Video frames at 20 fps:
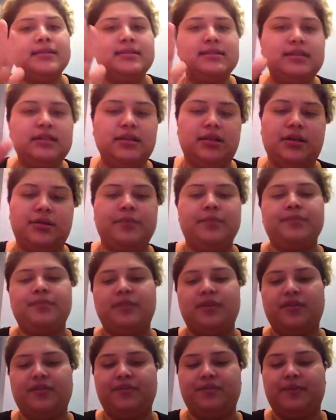My
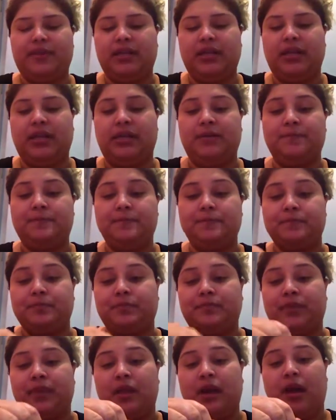hands, you know, they're
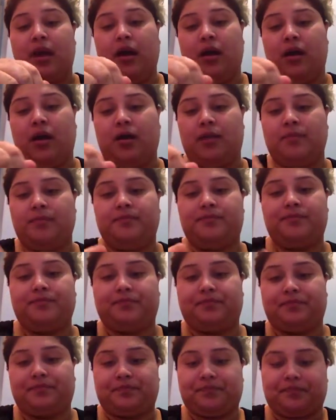clean.
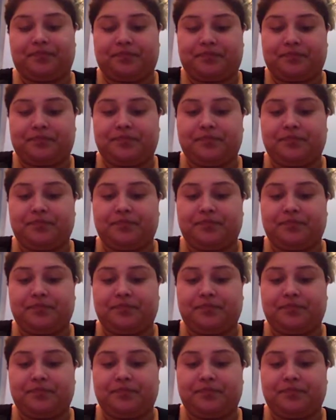Um,